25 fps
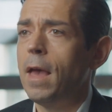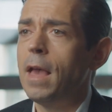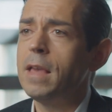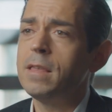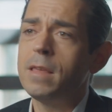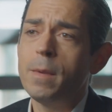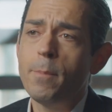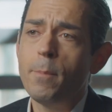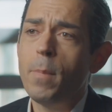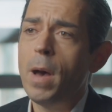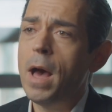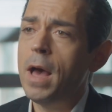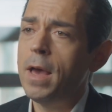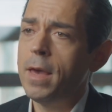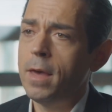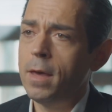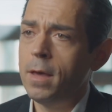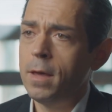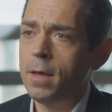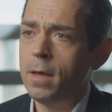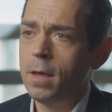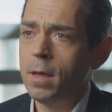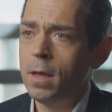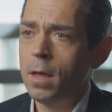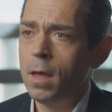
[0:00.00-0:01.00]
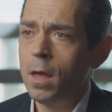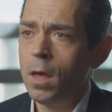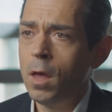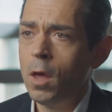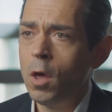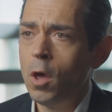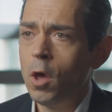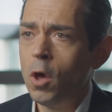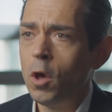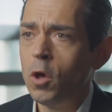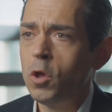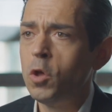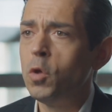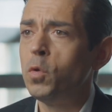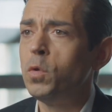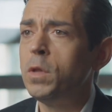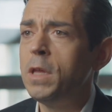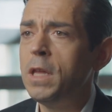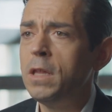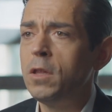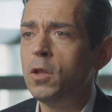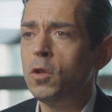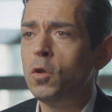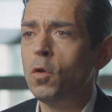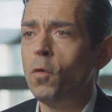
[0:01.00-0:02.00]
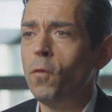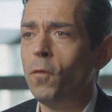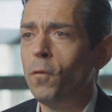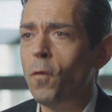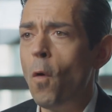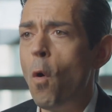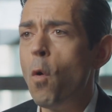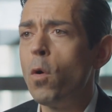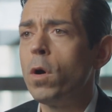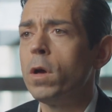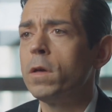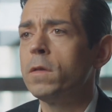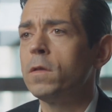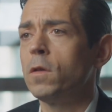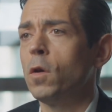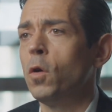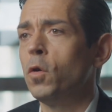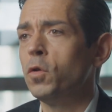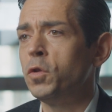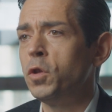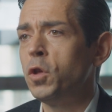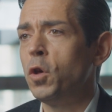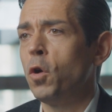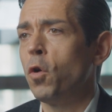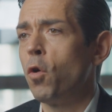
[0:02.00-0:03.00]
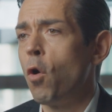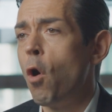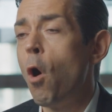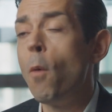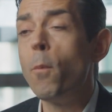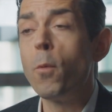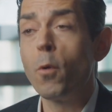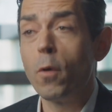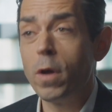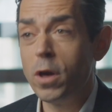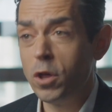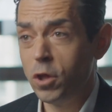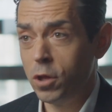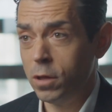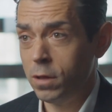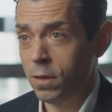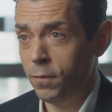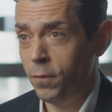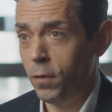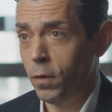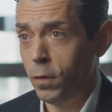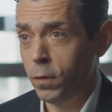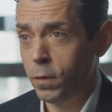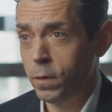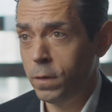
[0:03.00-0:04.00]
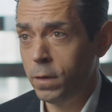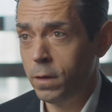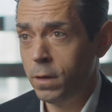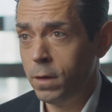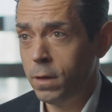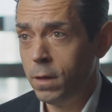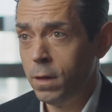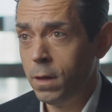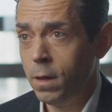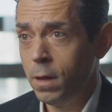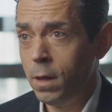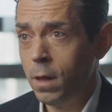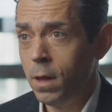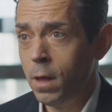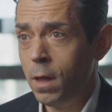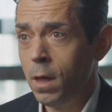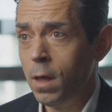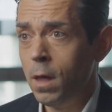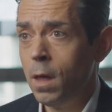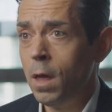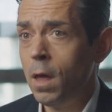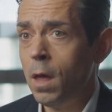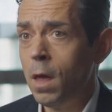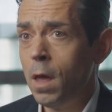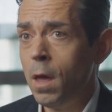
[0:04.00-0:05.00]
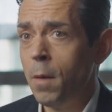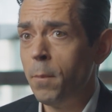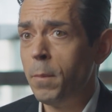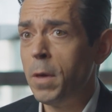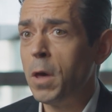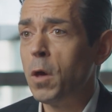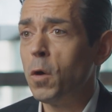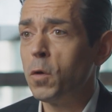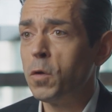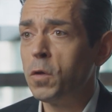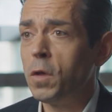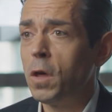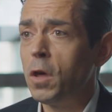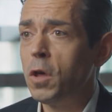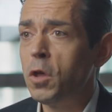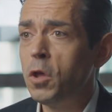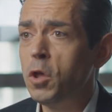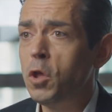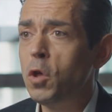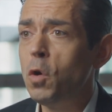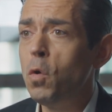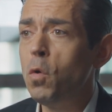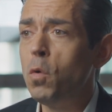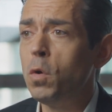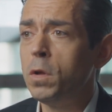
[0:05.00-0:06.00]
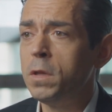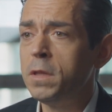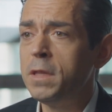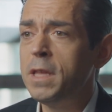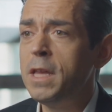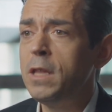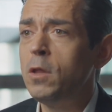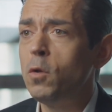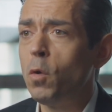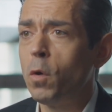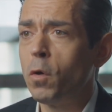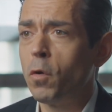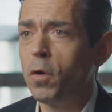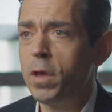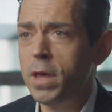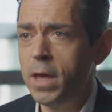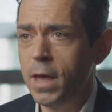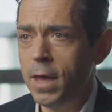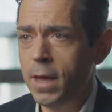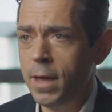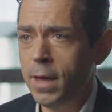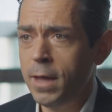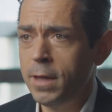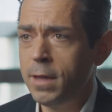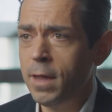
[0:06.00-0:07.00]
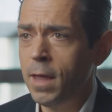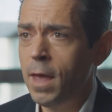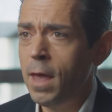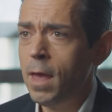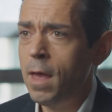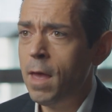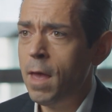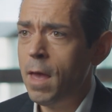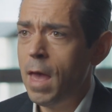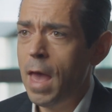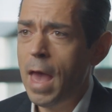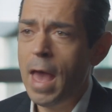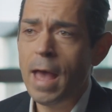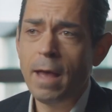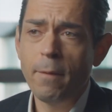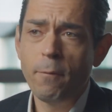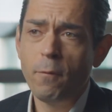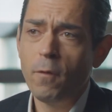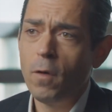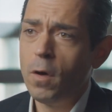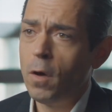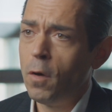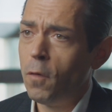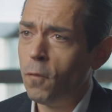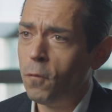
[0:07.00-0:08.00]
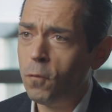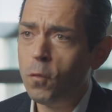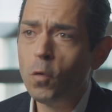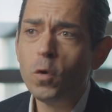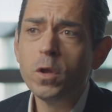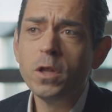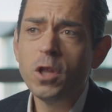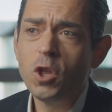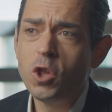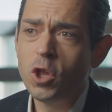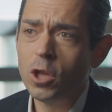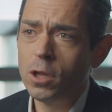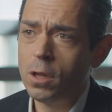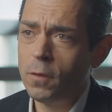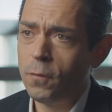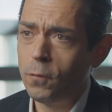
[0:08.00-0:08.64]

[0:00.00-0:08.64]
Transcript: As a buyer, you need to focus on your operations first, because you need to create a fully digital